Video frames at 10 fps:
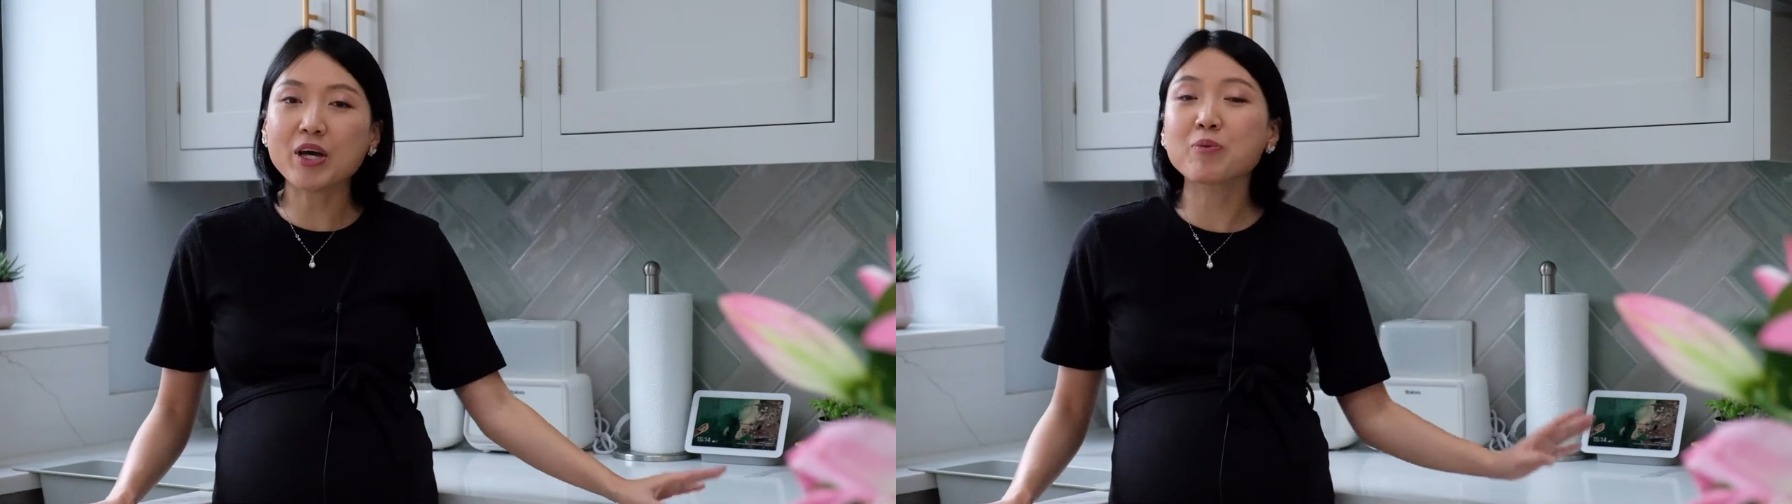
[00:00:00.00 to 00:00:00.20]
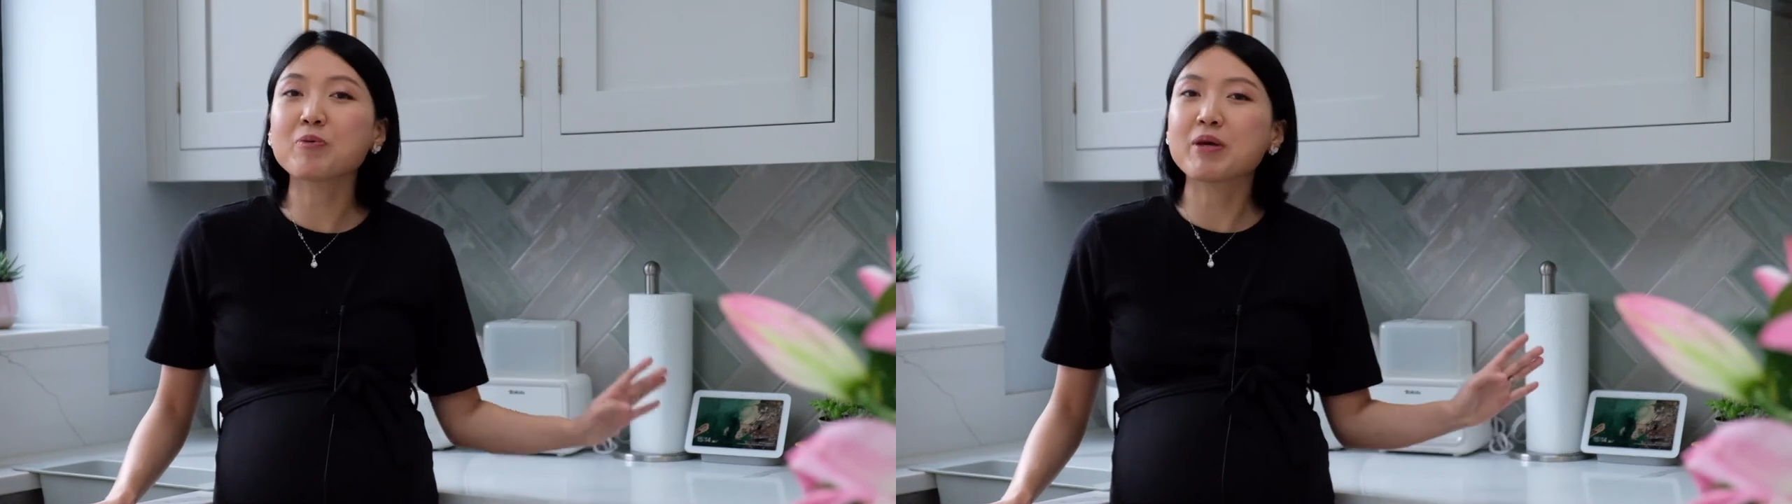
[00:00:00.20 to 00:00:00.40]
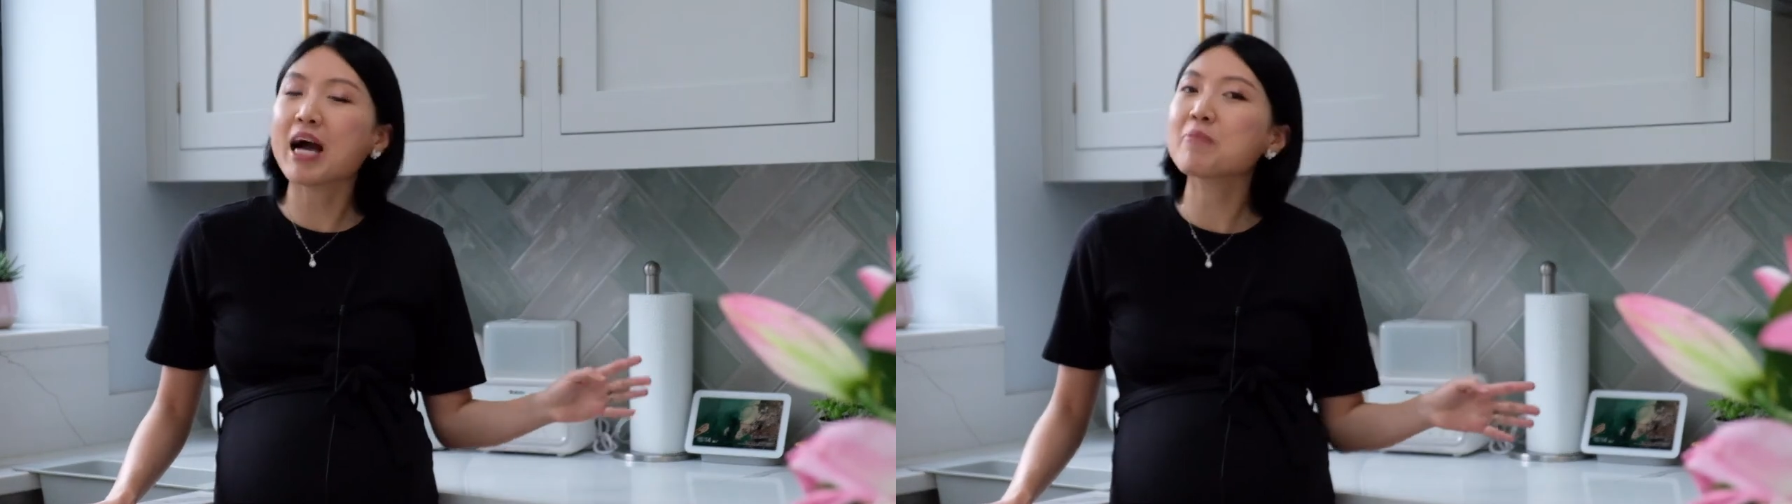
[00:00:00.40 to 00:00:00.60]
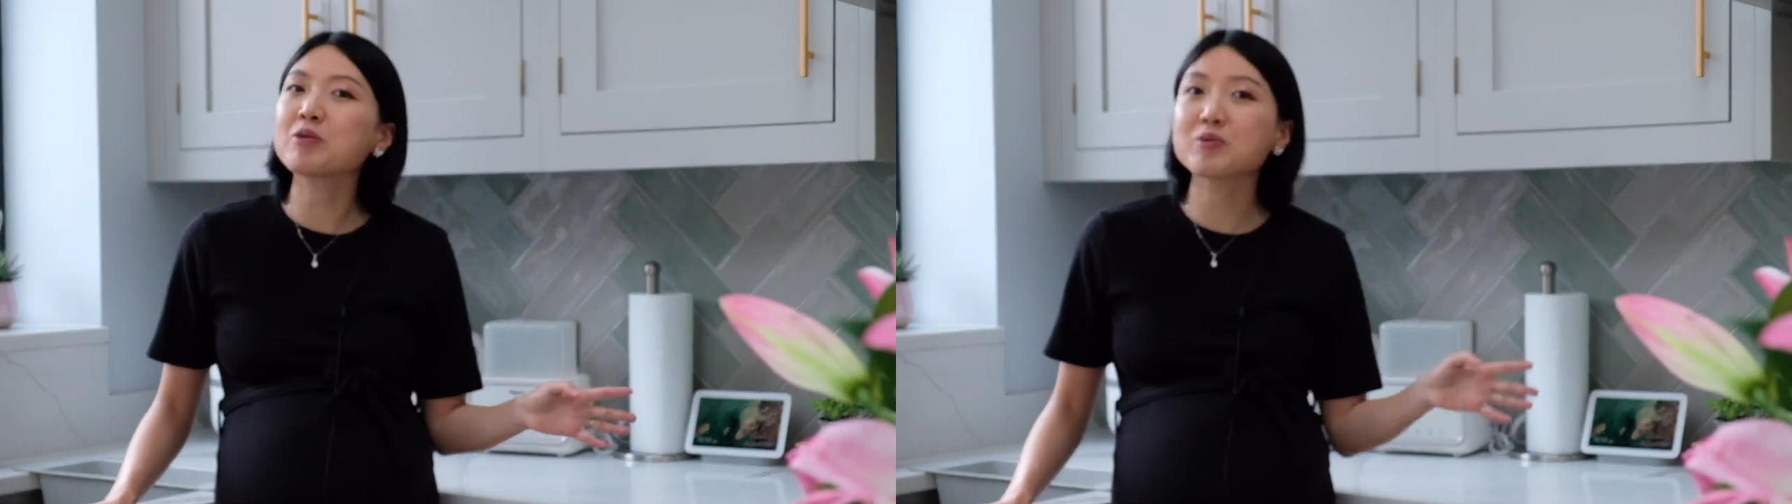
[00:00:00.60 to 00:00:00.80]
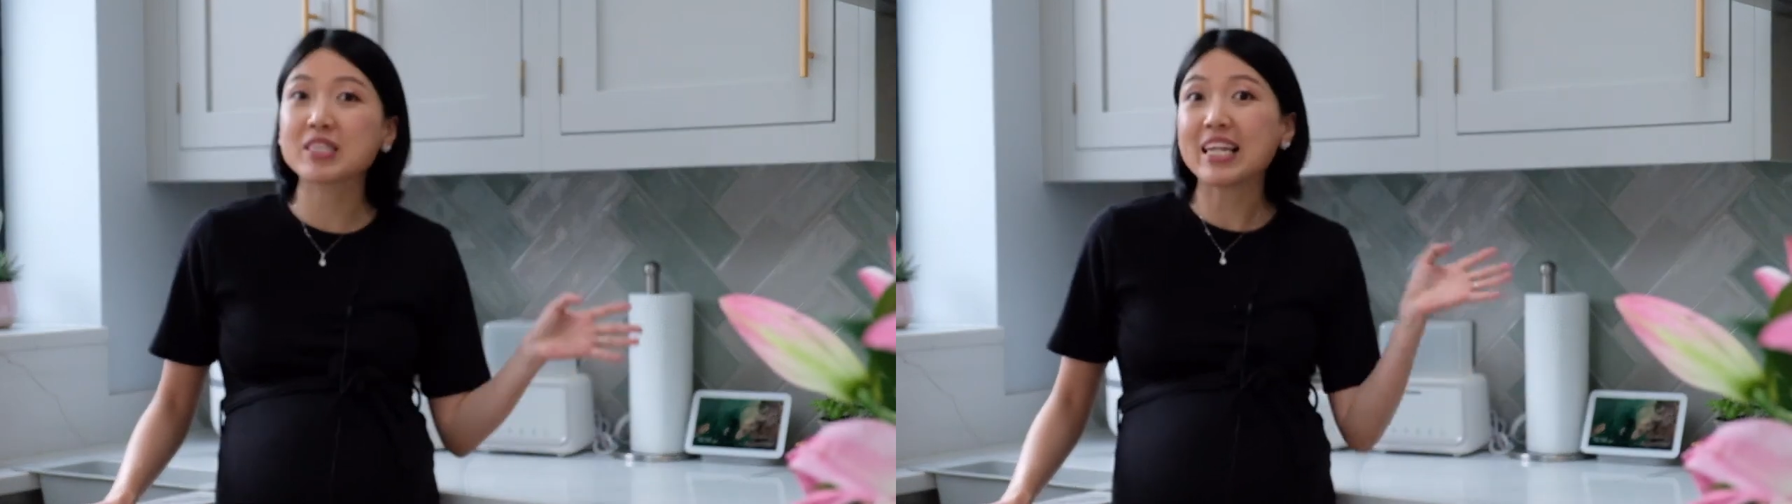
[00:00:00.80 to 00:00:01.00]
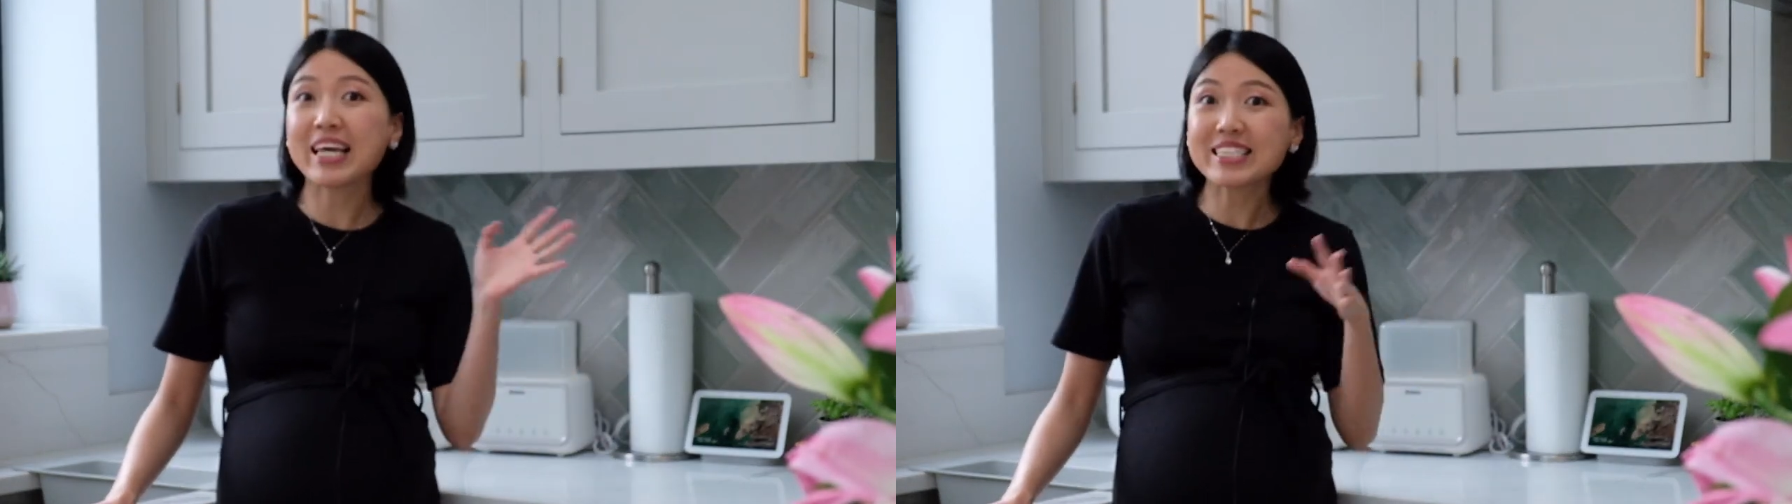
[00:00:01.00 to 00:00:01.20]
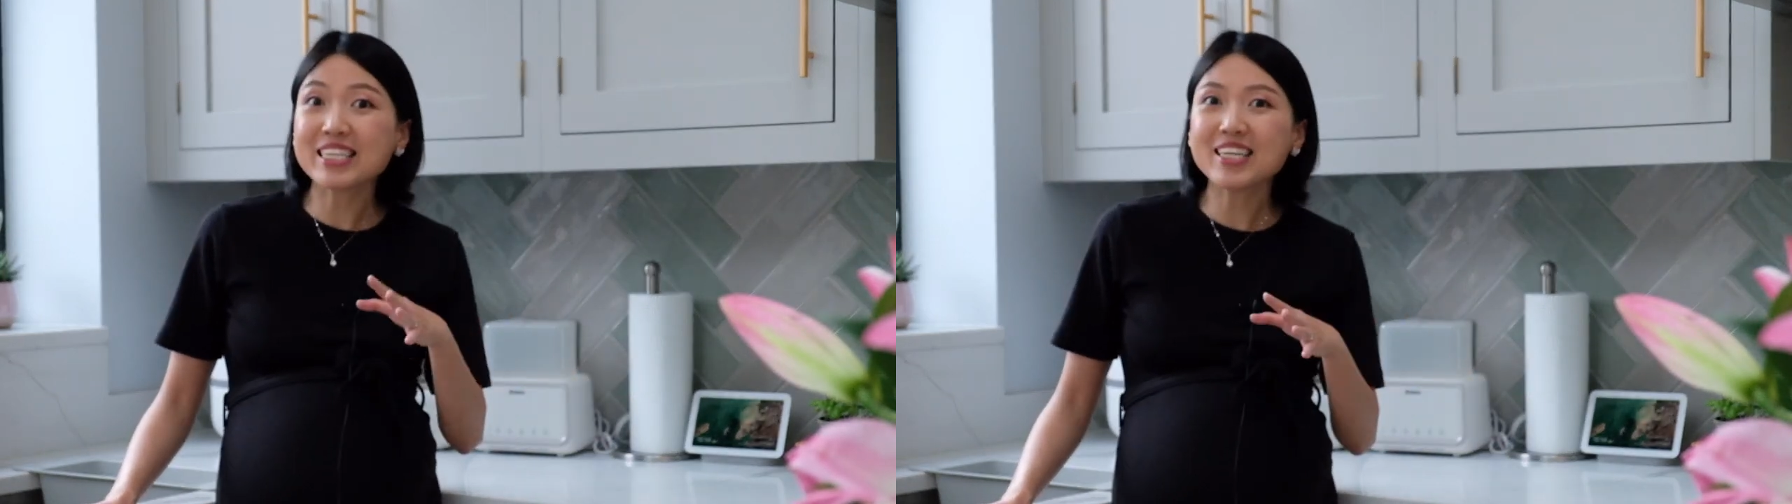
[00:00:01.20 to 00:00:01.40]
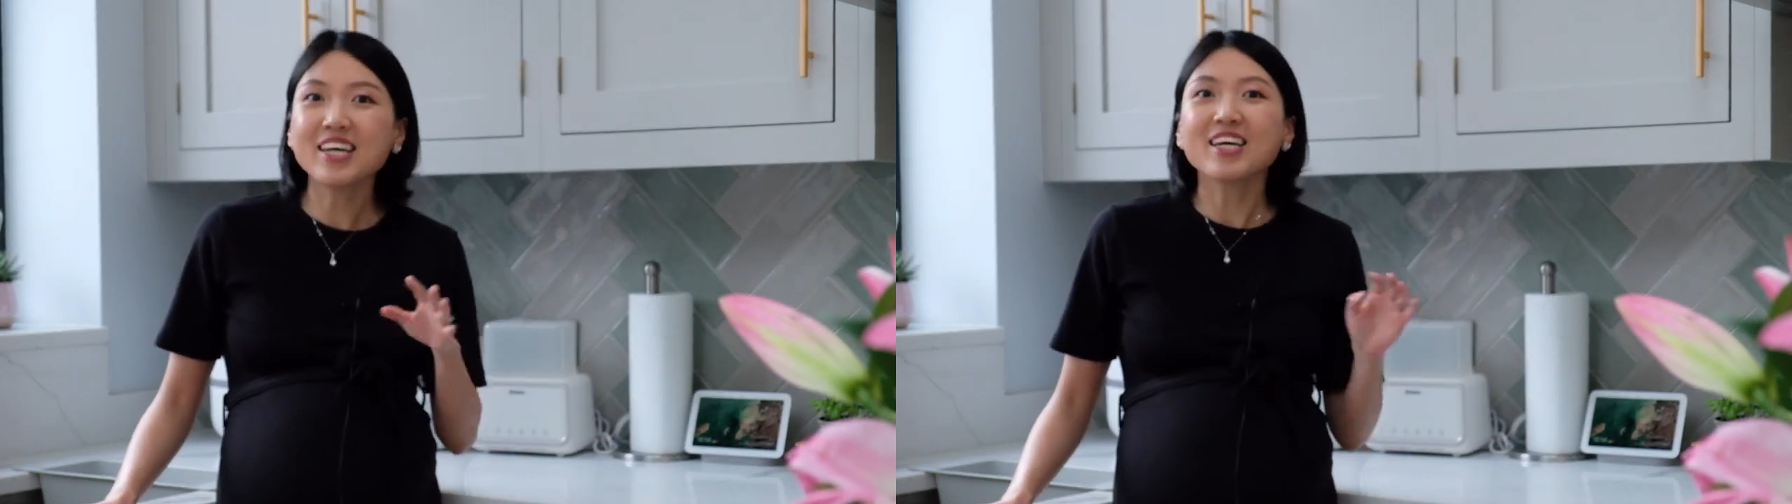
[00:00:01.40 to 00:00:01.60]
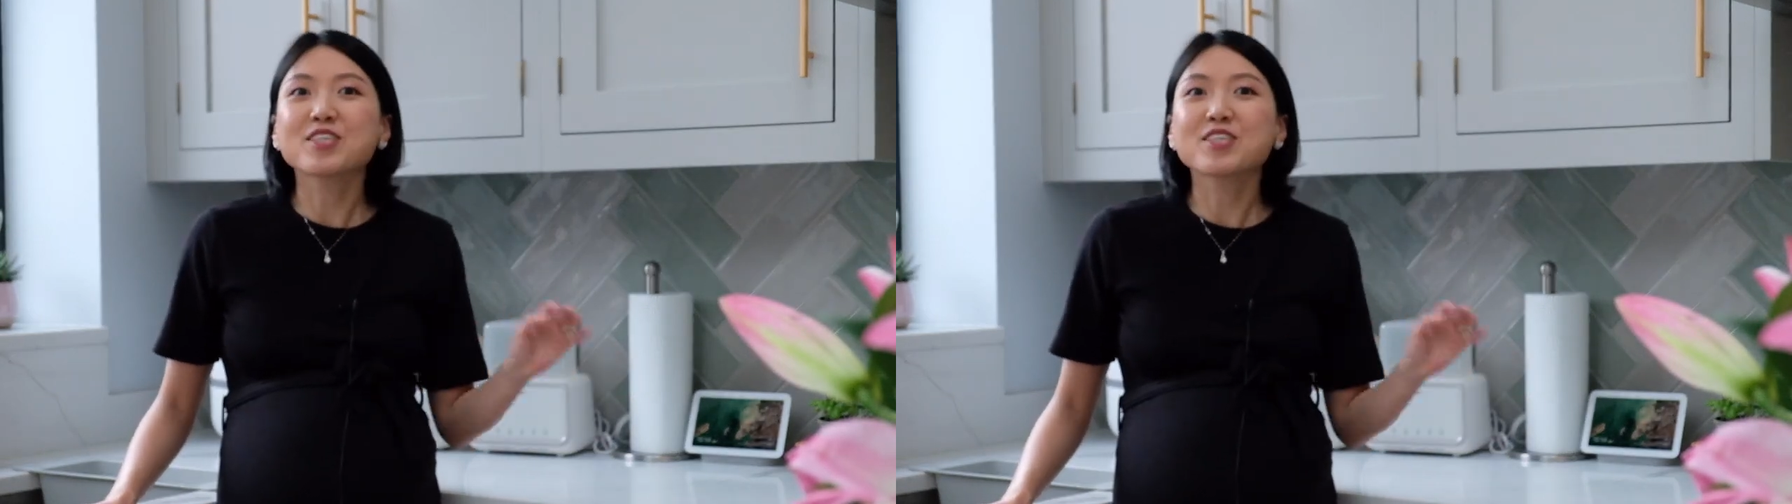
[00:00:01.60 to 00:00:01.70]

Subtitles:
it will be uploaded later,